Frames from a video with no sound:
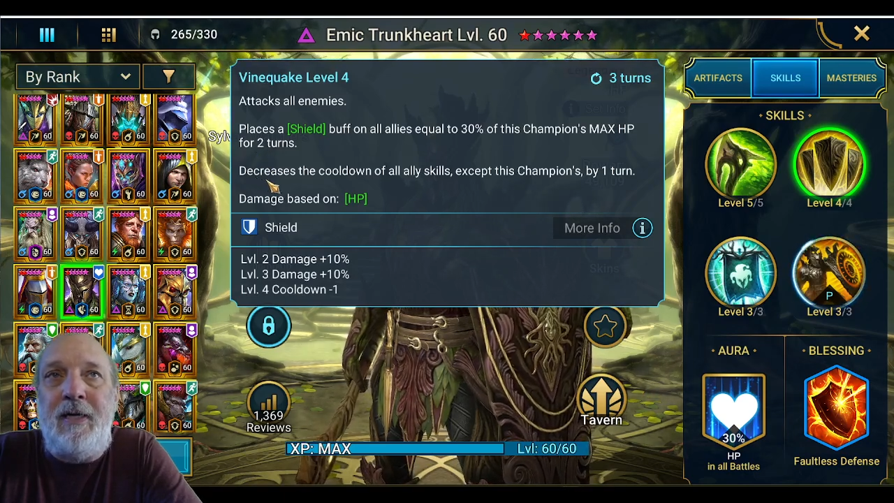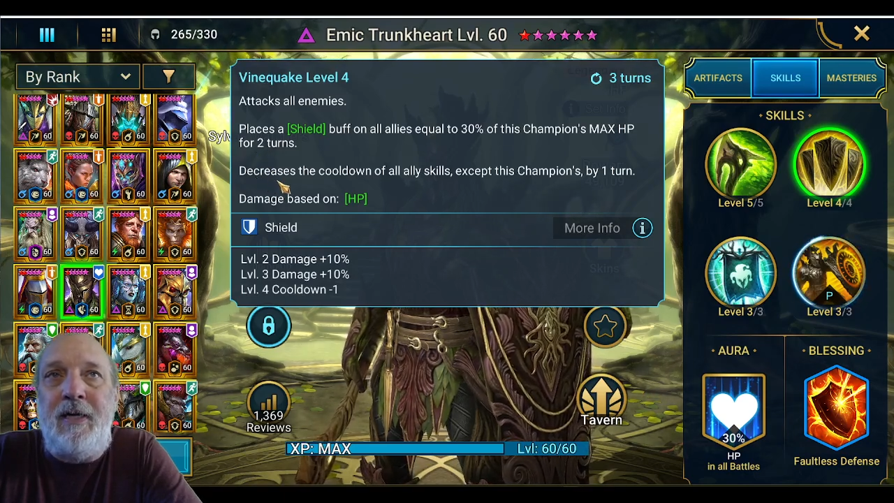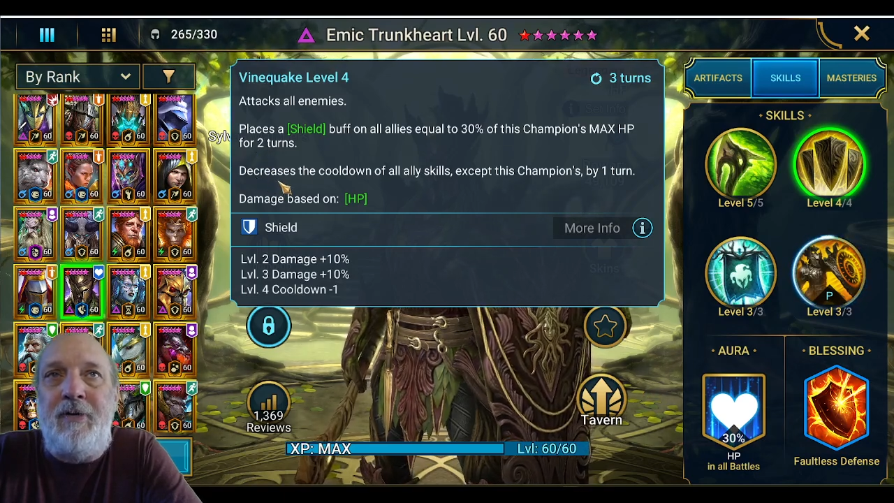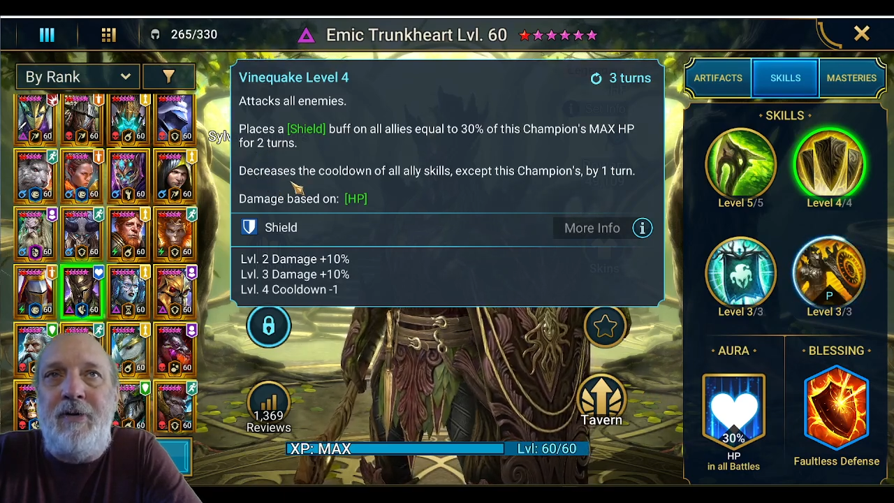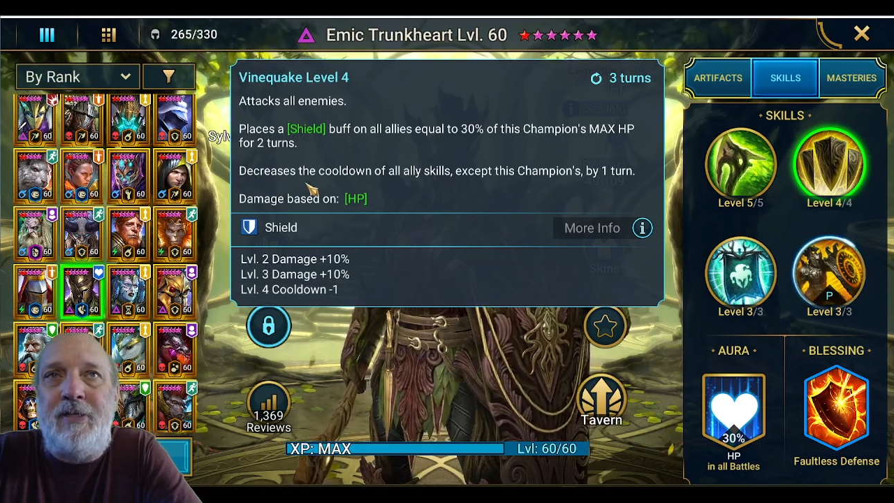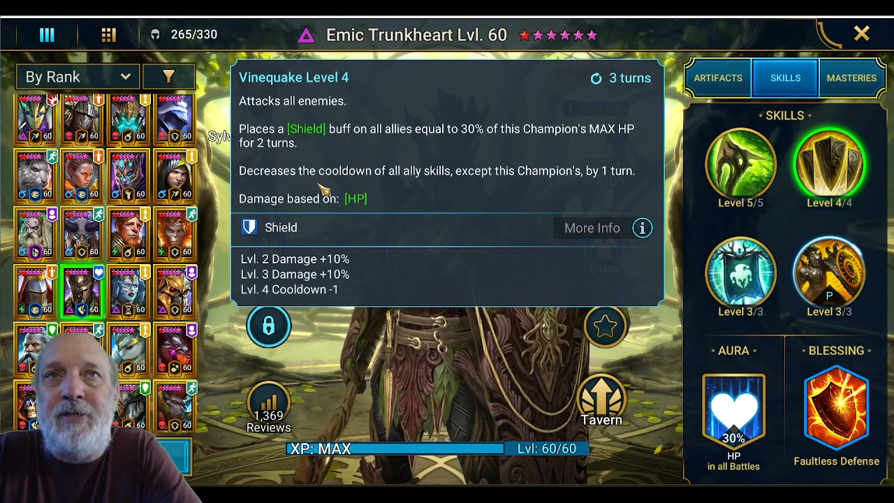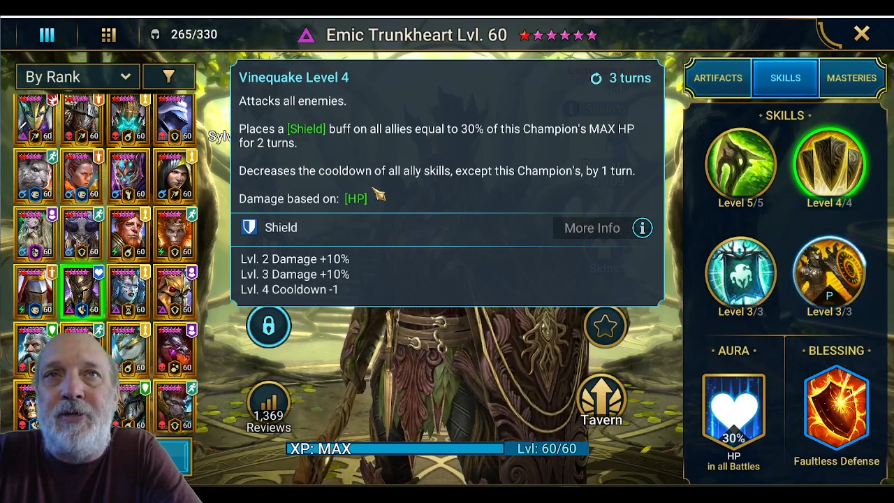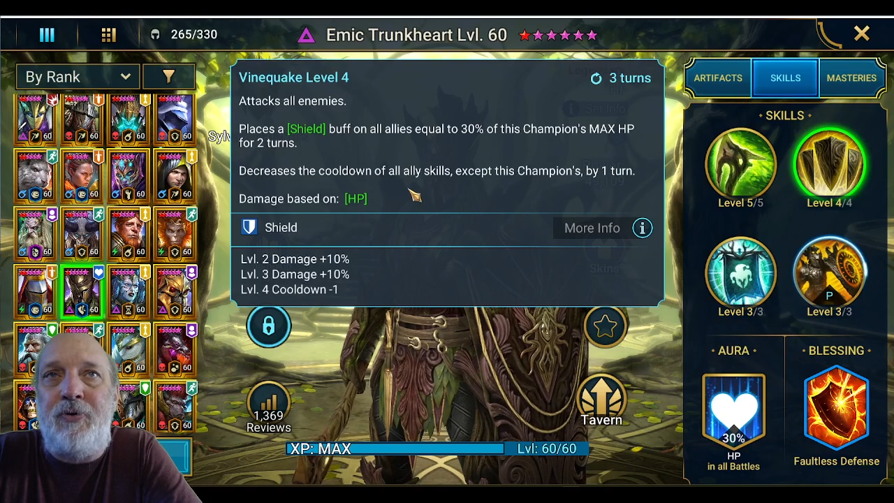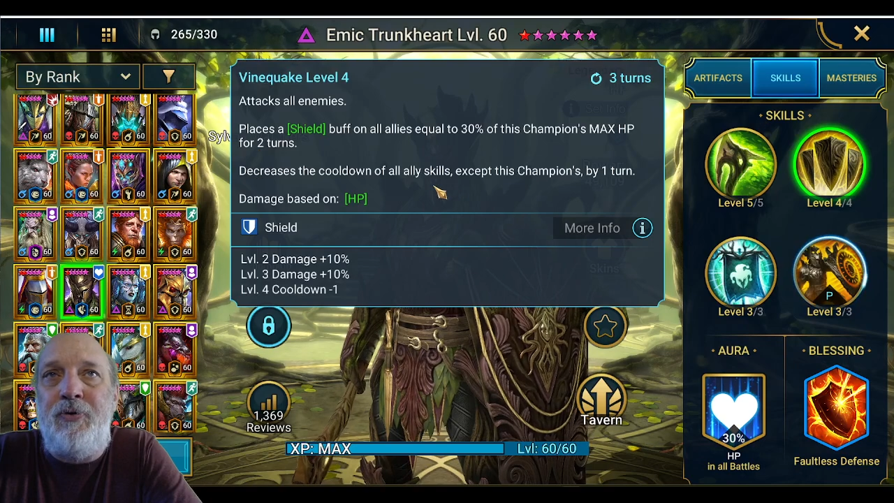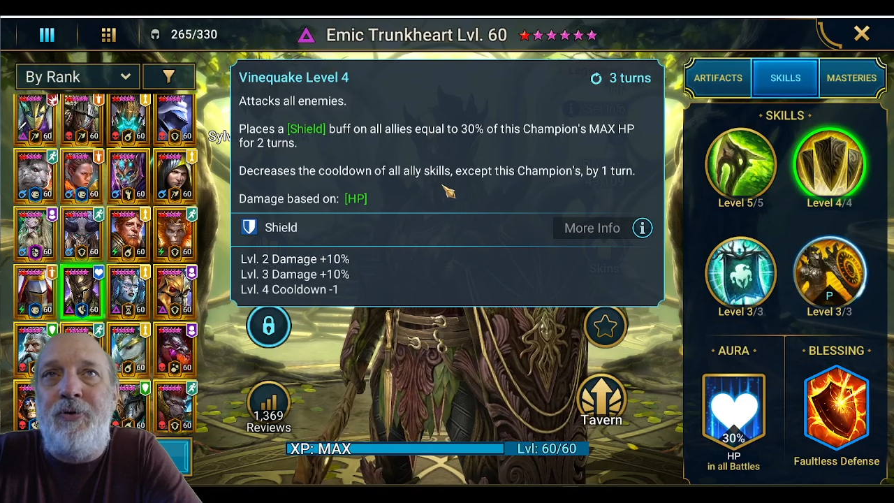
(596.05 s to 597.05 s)
decreases the
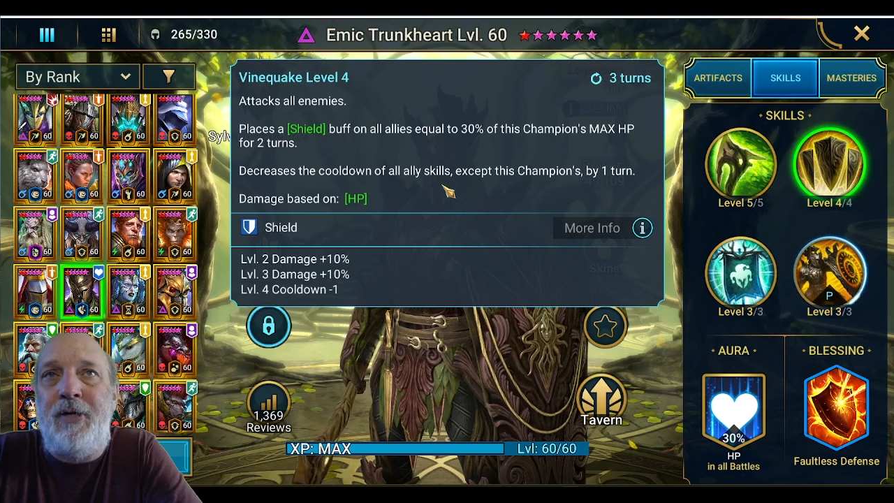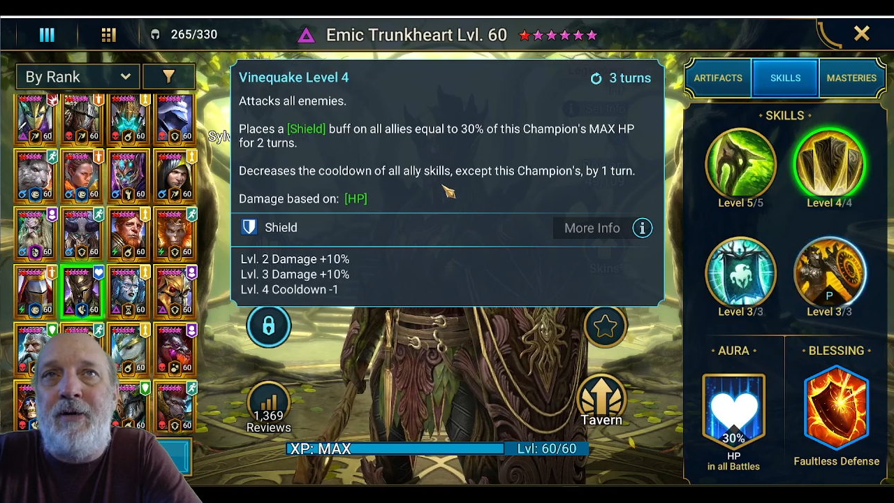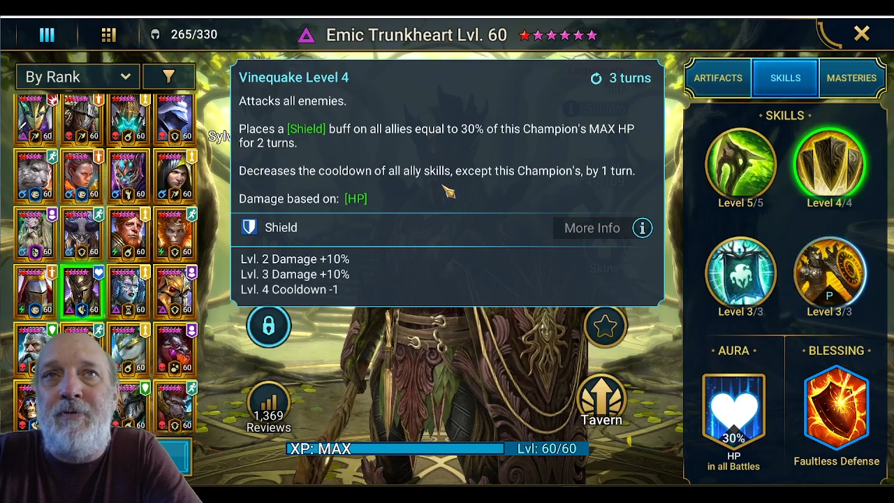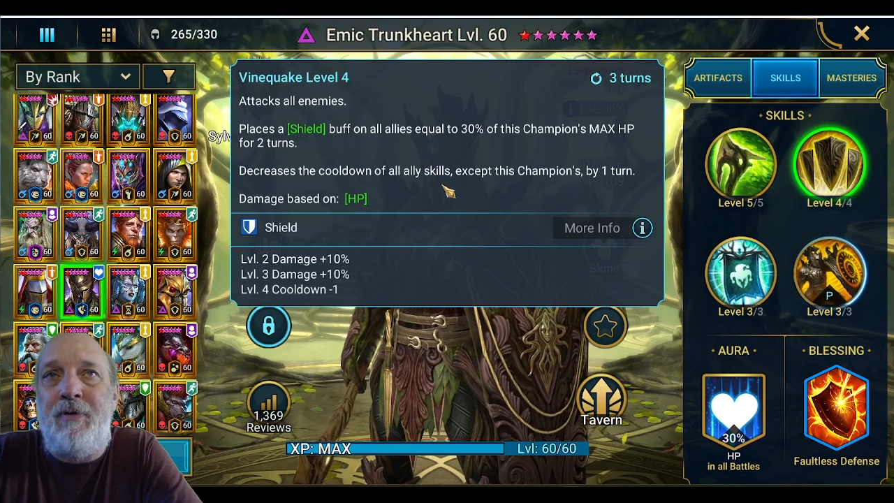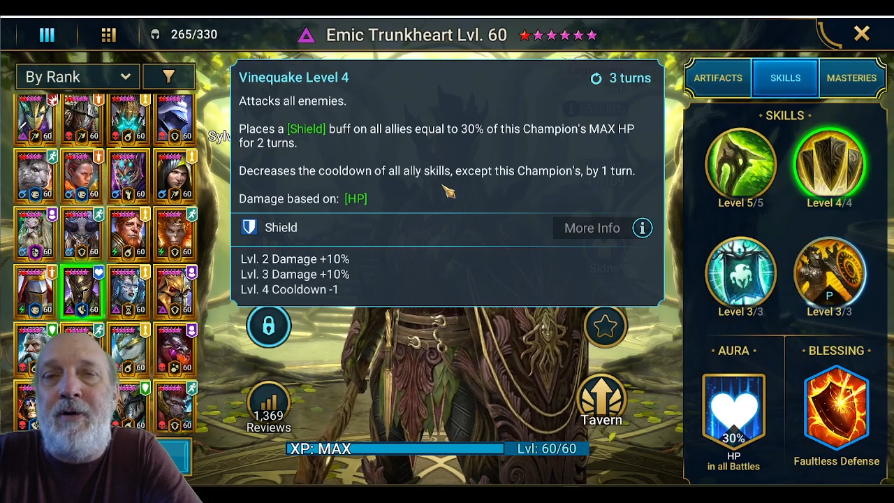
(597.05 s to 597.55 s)
cooldown